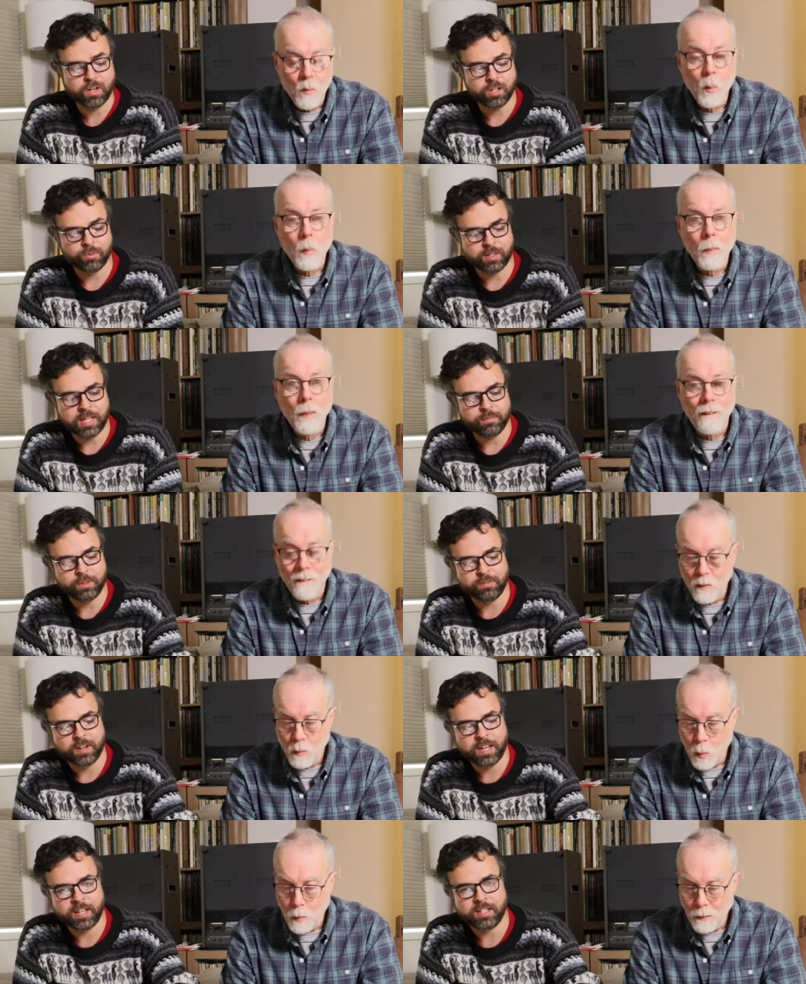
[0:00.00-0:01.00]
Speaker 1: follower that
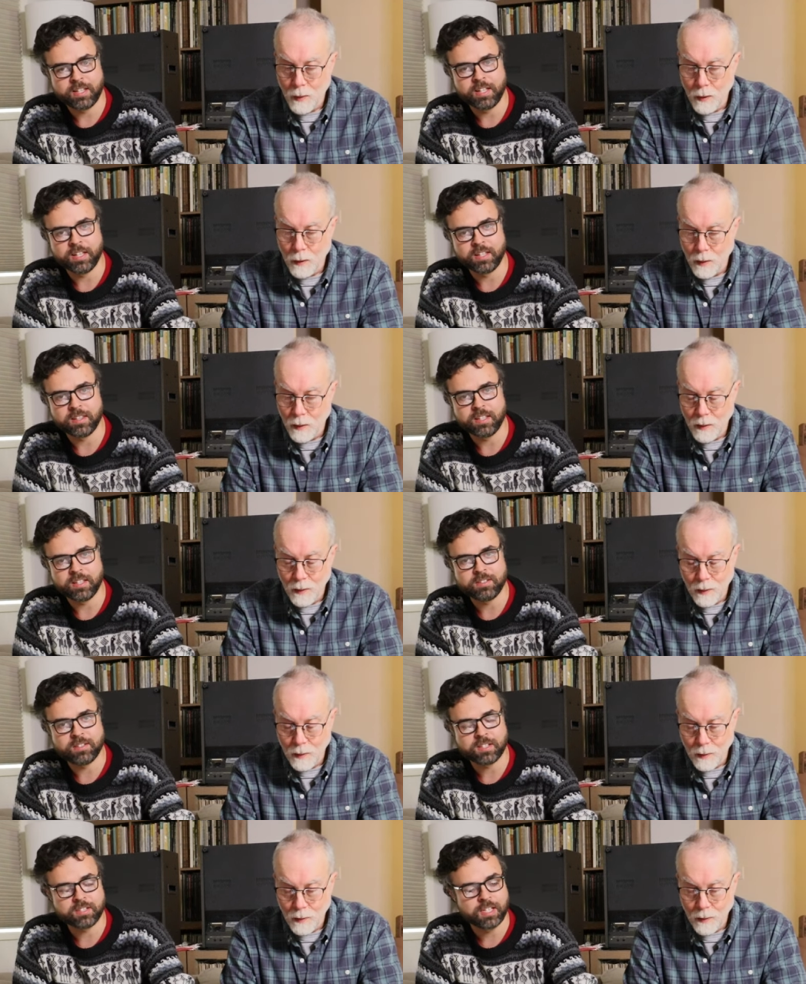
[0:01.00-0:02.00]
we ran in
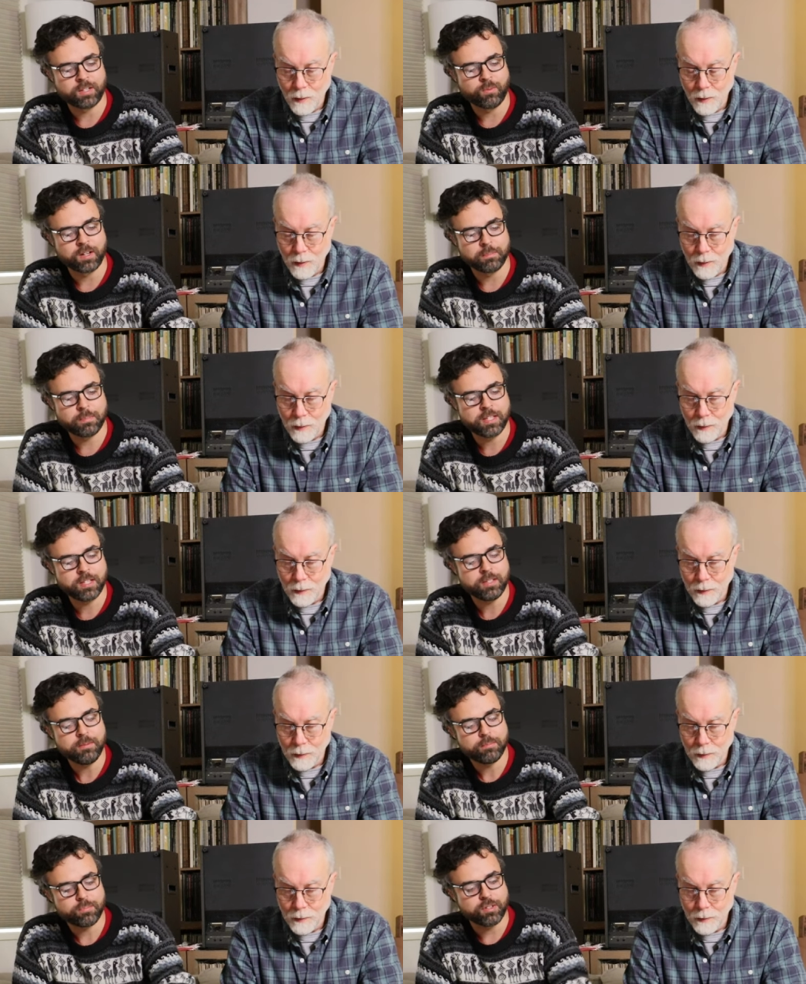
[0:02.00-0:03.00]
the
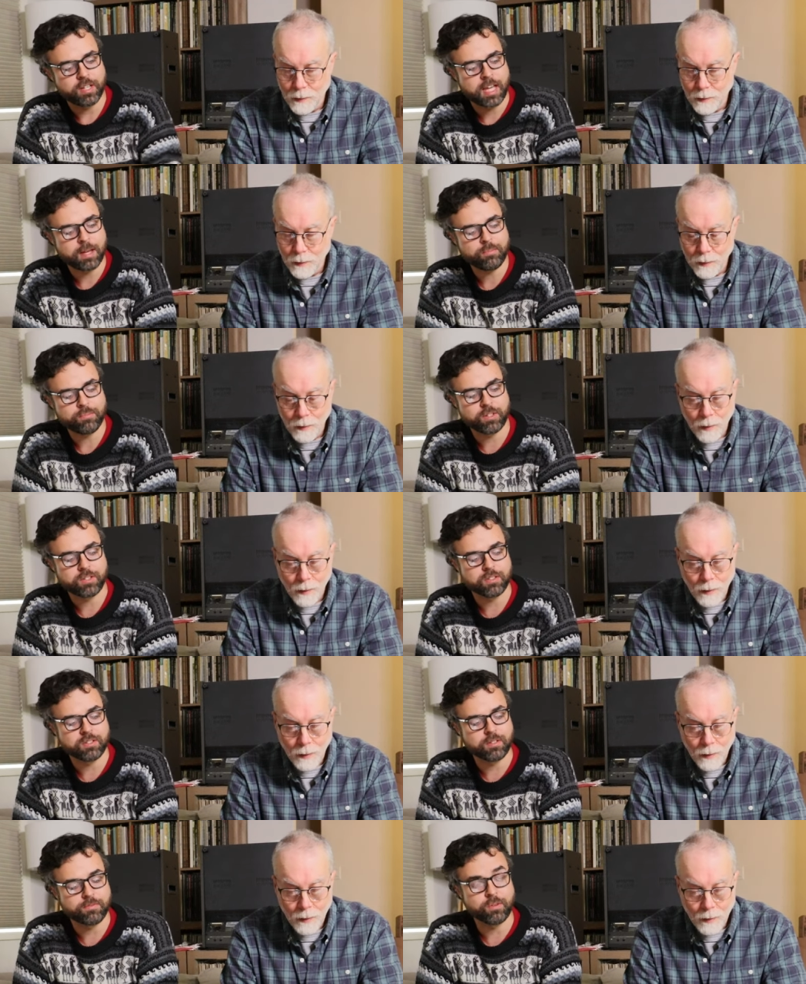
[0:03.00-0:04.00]
6N1P preamp,
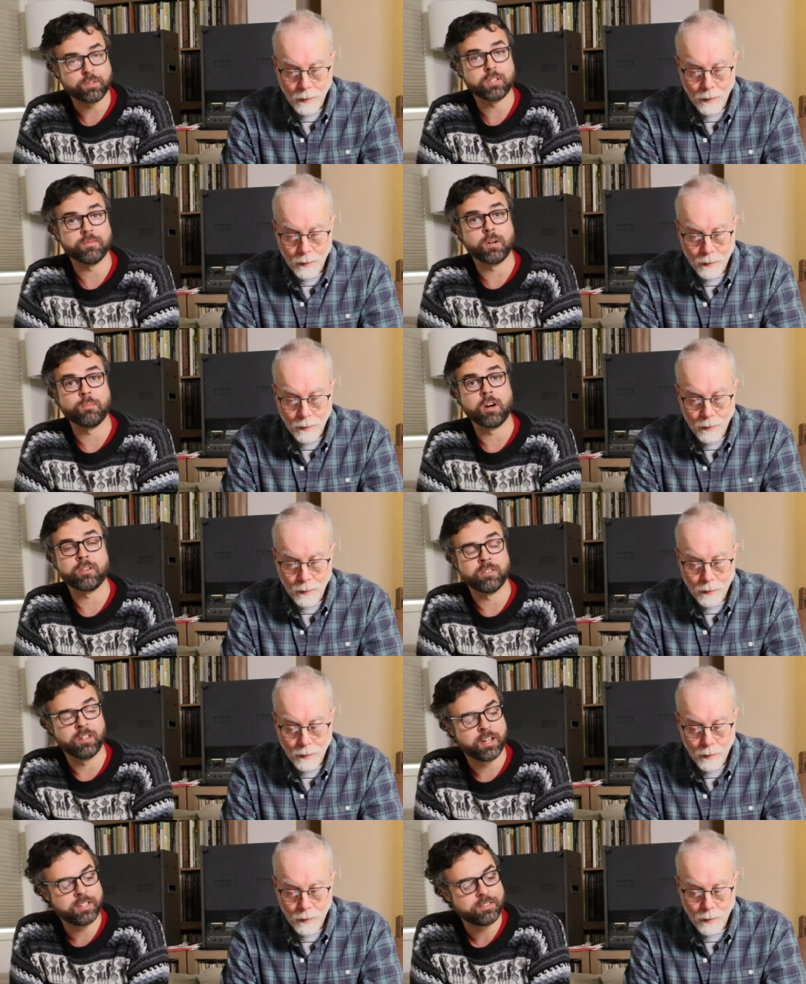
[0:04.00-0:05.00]
which is the first of our
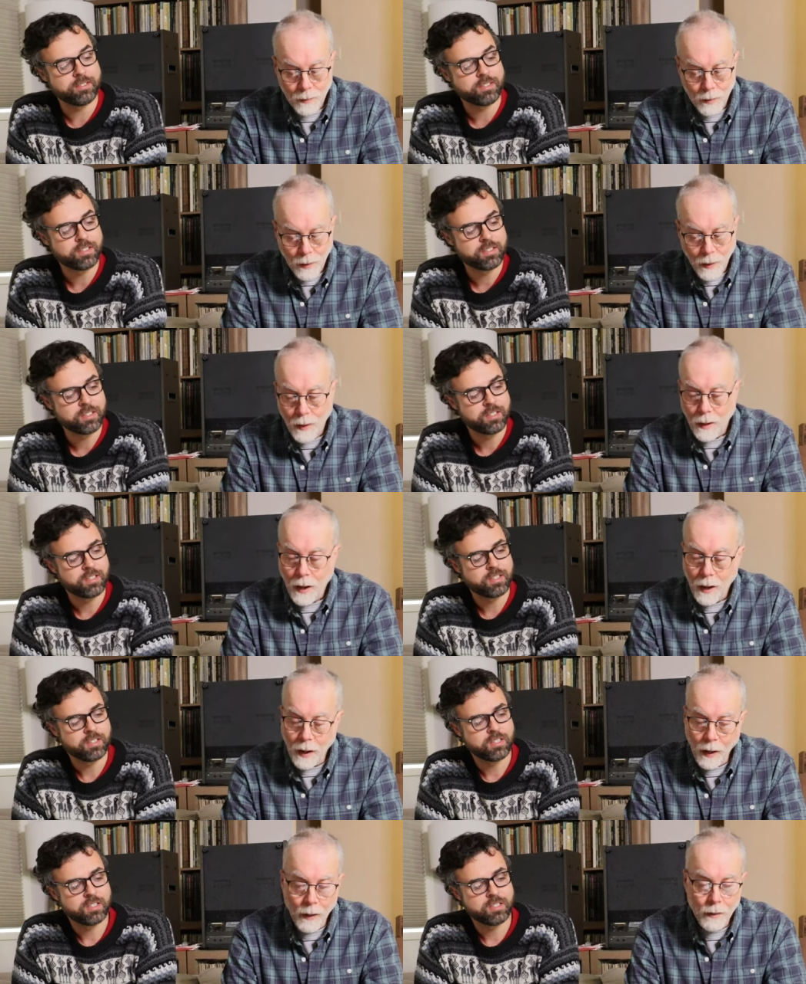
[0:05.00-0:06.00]
modern line.
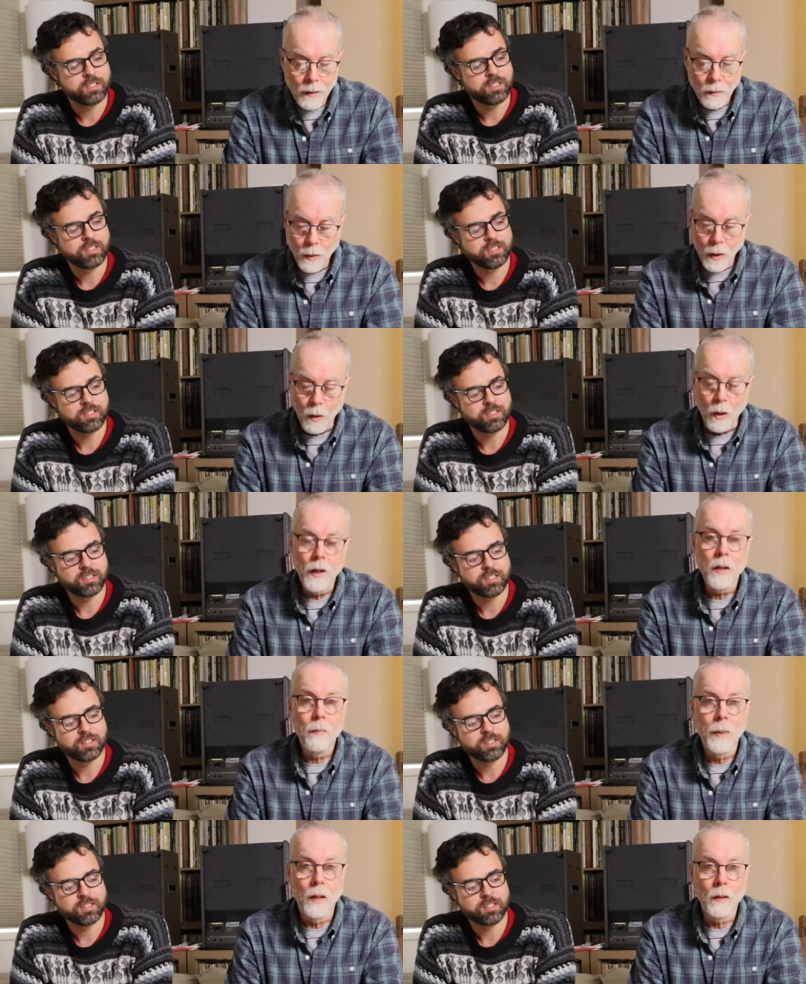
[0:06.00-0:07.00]
Speaker 2: And we're
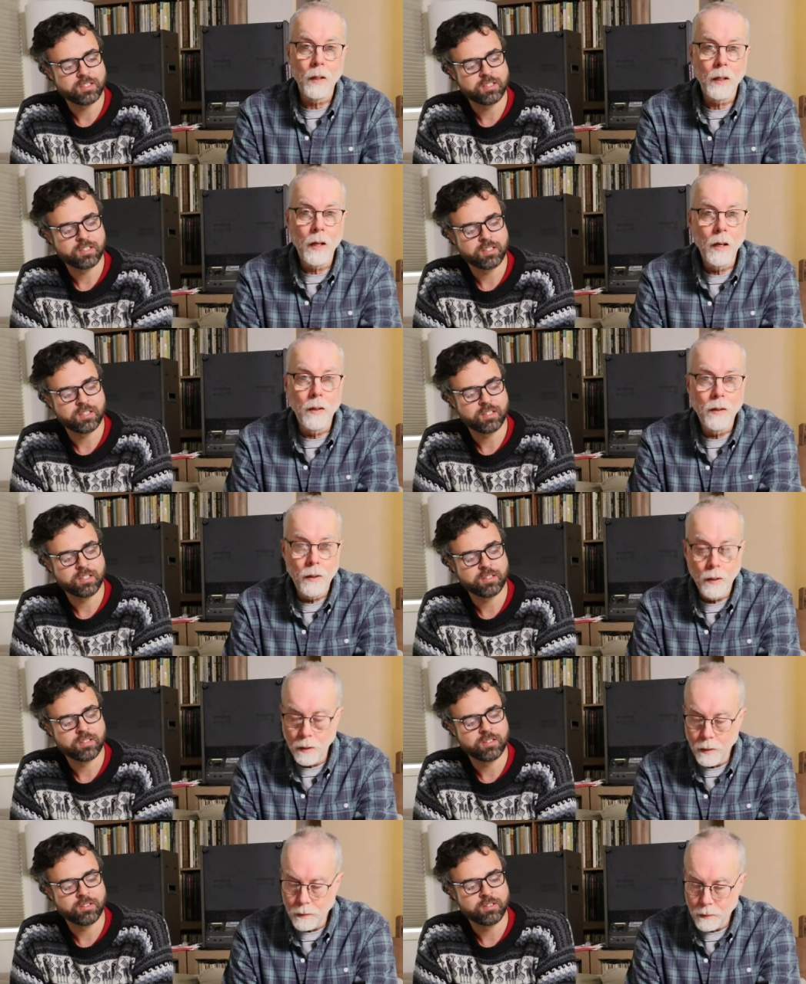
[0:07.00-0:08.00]
going to build it
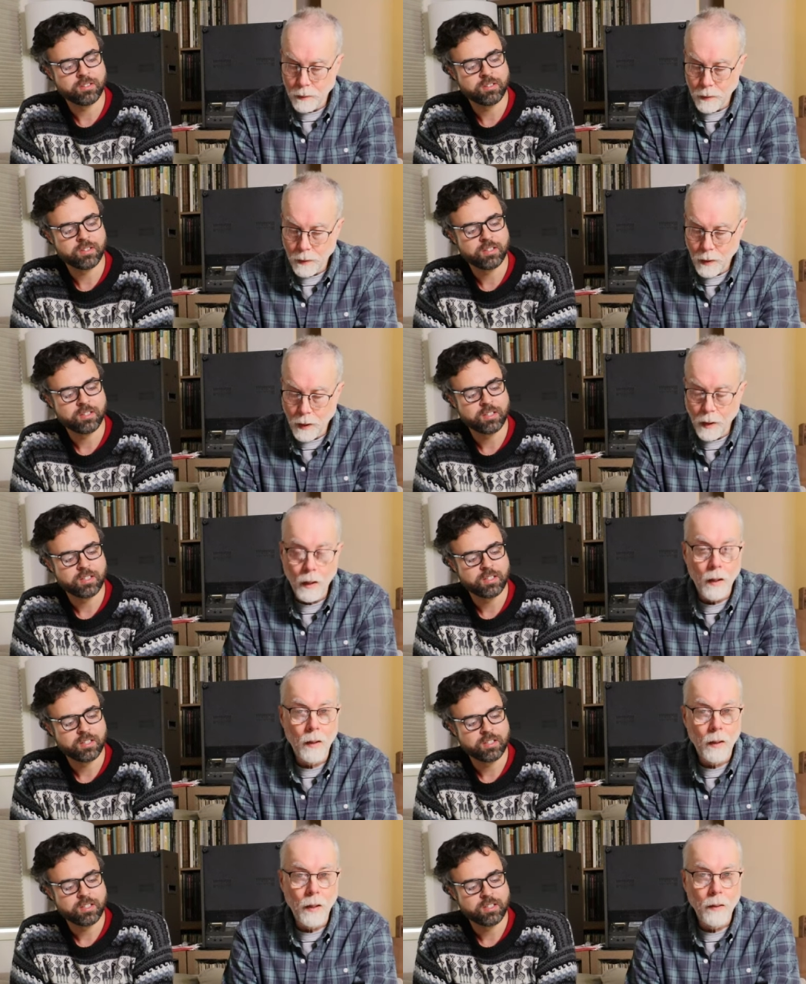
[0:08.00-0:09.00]
into,
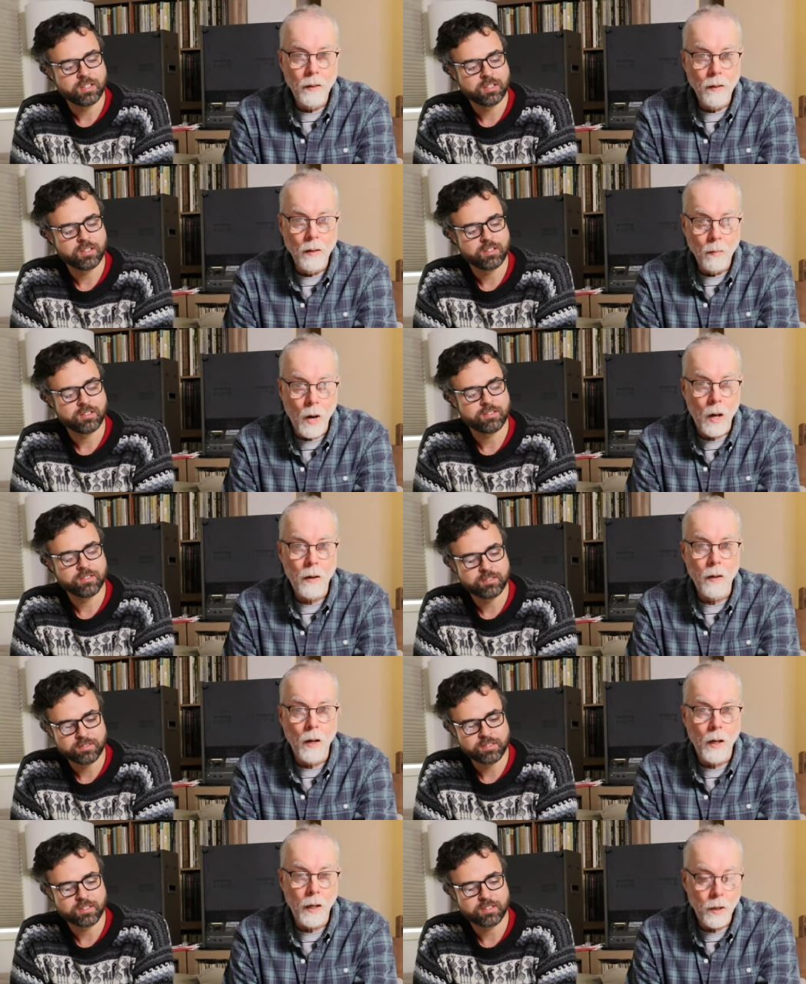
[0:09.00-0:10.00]
uh, into the
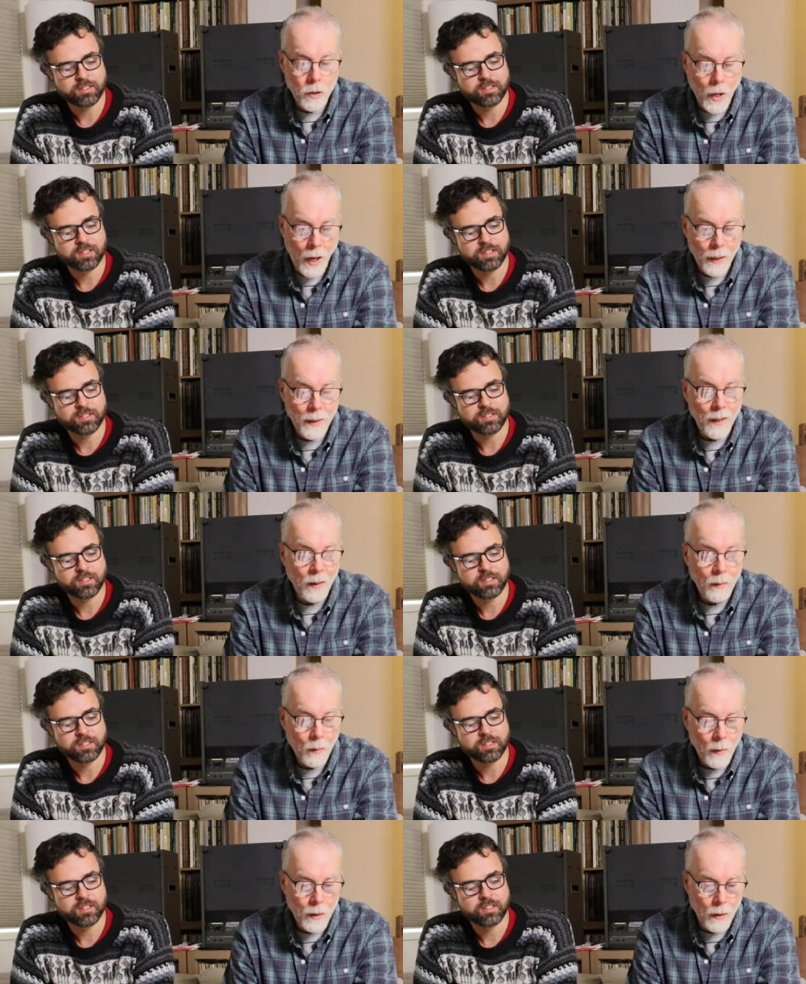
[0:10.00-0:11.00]
modern line
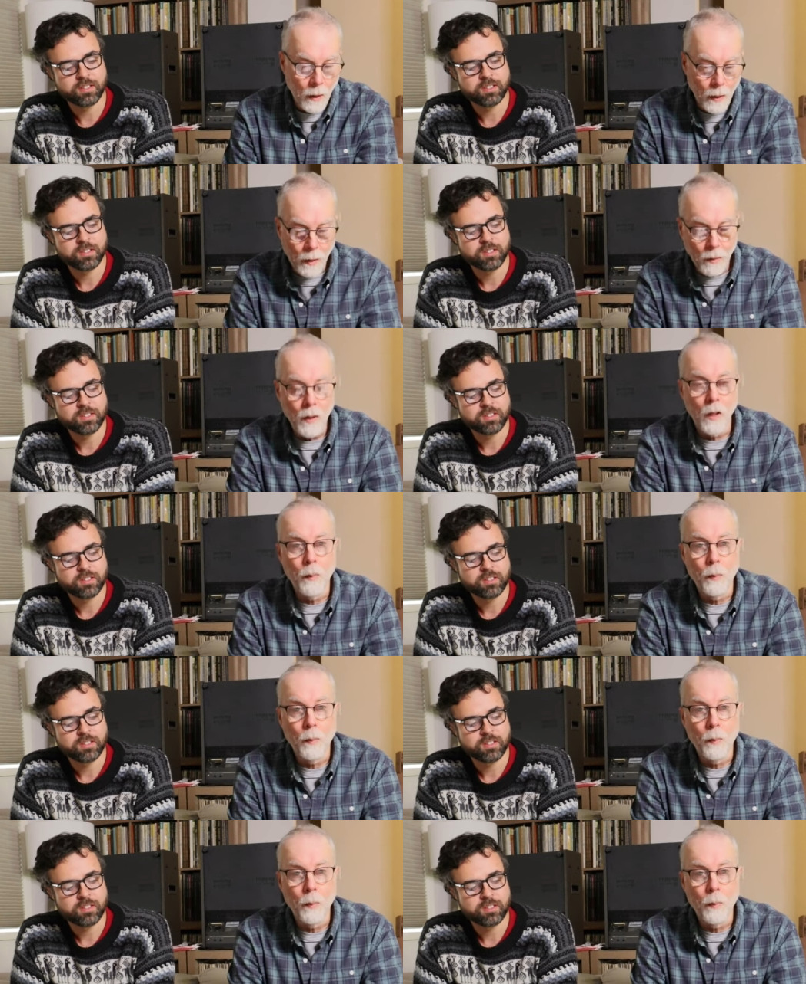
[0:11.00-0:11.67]
chassis. So even though